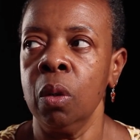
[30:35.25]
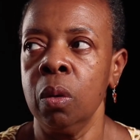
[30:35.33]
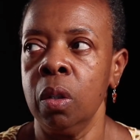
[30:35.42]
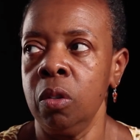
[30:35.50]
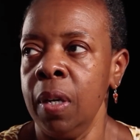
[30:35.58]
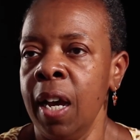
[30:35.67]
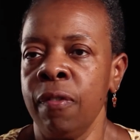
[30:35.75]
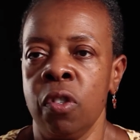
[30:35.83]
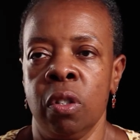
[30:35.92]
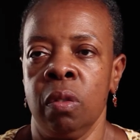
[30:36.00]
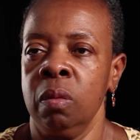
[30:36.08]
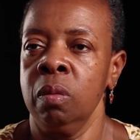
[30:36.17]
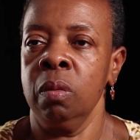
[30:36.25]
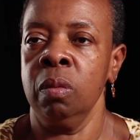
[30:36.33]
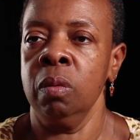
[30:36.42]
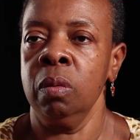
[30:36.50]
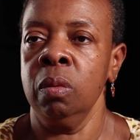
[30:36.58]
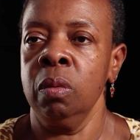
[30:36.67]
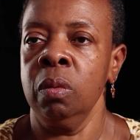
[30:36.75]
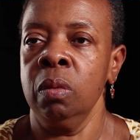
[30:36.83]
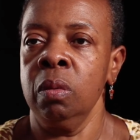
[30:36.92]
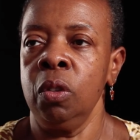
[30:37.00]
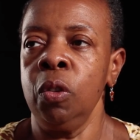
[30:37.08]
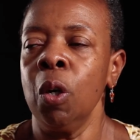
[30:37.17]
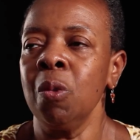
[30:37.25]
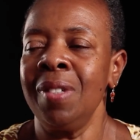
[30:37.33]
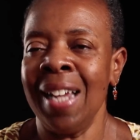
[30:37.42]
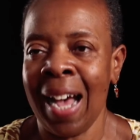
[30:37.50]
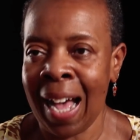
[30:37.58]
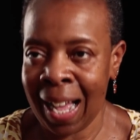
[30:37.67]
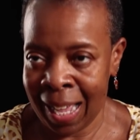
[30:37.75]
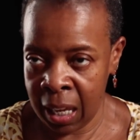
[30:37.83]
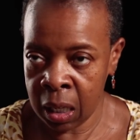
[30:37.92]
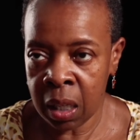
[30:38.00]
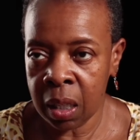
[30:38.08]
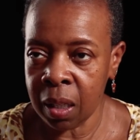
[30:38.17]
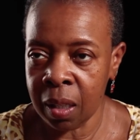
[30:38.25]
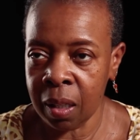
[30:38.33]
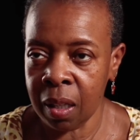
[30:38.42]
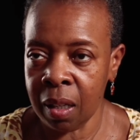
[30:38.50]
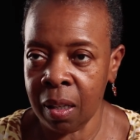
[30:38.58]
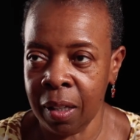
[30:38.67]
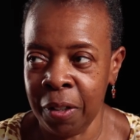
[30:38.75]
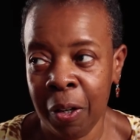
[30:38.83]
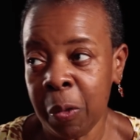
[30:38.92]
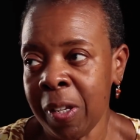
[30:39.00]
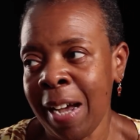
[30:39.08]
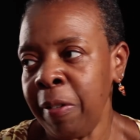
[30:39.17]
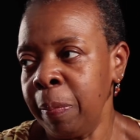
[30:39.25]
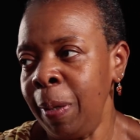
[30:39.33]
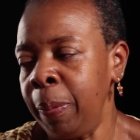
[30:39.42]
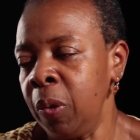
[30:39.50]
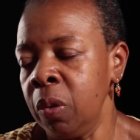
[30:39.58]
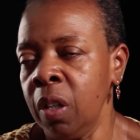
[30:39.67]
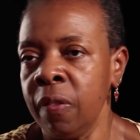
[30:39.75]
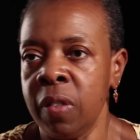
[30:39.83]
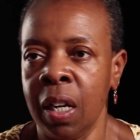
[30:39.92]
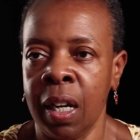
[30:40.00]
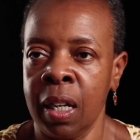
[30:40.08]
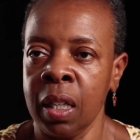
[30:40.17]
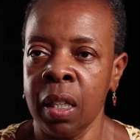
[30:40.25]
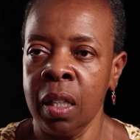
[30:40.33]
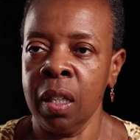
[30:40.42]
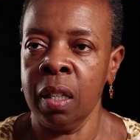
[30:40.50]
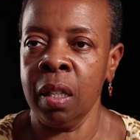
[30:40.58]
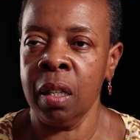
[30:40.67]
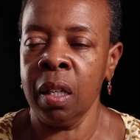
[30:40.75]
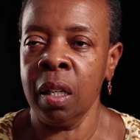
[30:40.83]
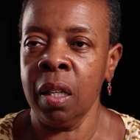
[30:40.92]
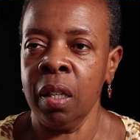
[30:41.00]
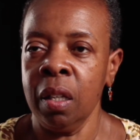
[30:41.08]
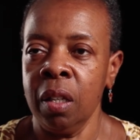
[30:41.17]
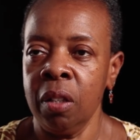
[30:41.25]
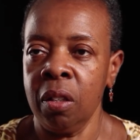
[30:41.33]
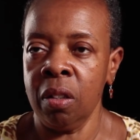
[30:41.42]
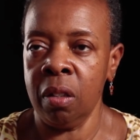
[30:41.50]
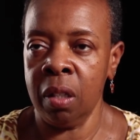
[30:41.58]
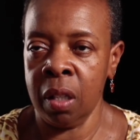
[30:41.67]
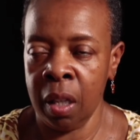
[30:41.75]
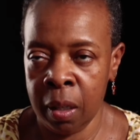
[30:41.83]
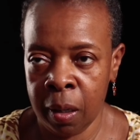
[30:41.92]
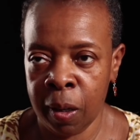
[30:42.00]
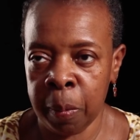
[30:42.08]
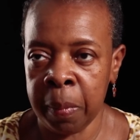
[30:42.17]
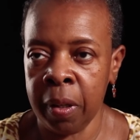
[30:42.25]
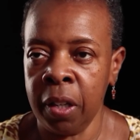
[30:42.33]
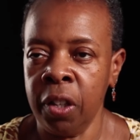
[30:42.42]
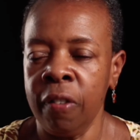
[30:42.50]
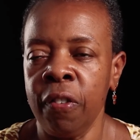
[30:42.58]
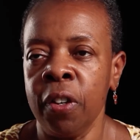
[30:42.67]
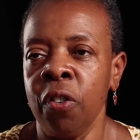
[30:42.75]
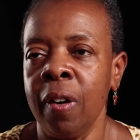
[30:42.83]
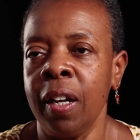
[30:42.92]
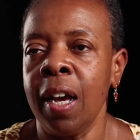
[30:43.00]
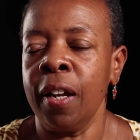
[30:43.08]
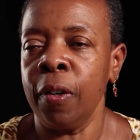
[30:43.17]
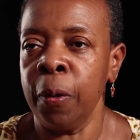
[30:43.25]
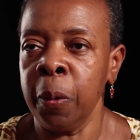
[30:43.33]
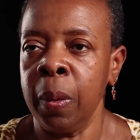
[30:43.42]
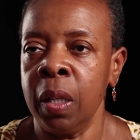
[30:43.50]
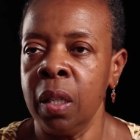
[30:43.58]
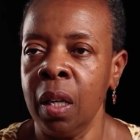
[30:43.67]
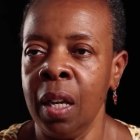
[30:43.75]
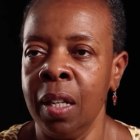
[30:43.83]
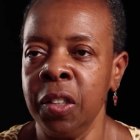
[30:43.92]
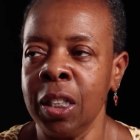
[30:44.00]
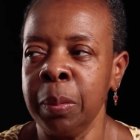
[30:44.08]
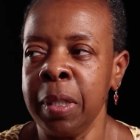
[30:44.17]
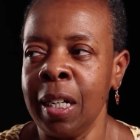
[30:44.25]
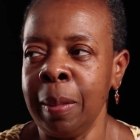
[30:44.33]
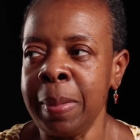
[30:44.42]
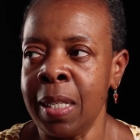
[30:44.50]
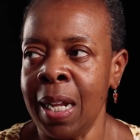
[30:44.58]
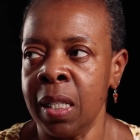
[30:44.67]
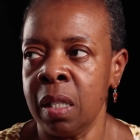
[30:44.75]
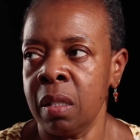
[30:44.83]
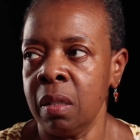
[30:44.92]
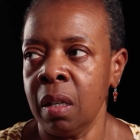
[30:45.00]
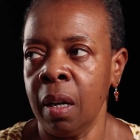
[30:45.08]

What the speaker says: You have to. You don't die. You don't die when people you love die. you get up and you figure out how to do it. And sometimes that's